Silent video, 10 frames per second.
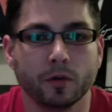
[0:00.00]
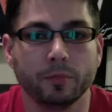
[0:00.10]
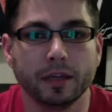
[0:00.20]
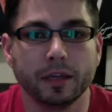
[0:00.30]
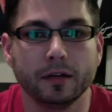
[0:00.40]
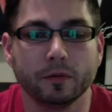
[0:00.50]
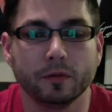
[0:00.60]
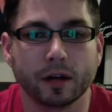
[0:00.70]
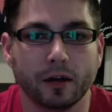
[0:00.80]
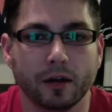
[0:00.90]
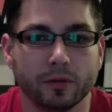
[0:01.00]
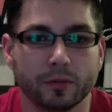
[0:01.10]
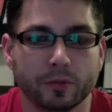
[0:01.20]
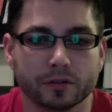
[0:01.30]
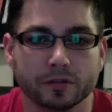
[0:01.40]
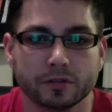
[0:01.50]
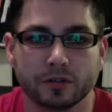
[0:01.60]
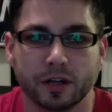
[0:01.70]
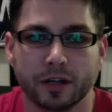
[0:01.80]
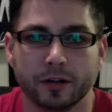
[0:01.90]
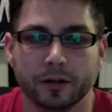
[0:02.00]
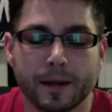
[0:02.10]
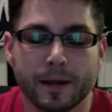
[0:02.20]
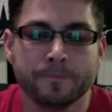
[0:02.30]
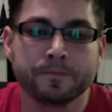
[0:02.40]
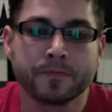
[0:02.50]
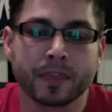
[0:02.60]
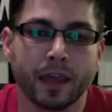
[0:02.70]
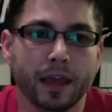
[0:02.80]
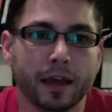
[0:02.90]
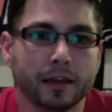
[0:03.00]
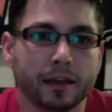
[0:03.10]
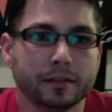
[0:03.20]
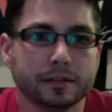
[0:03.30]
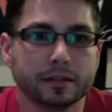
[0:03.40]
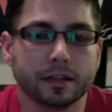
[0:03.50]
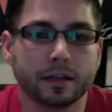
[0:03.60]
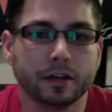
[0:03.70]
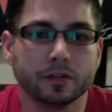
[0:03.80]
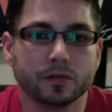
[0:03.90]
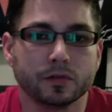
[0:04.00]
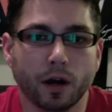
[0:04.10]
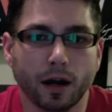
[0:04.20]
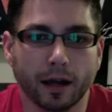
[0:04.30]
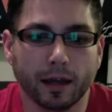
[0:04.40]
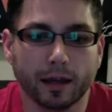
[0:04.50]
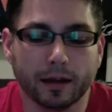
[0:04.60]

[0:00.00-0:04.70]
B, work out with a personal trainer. And here's why.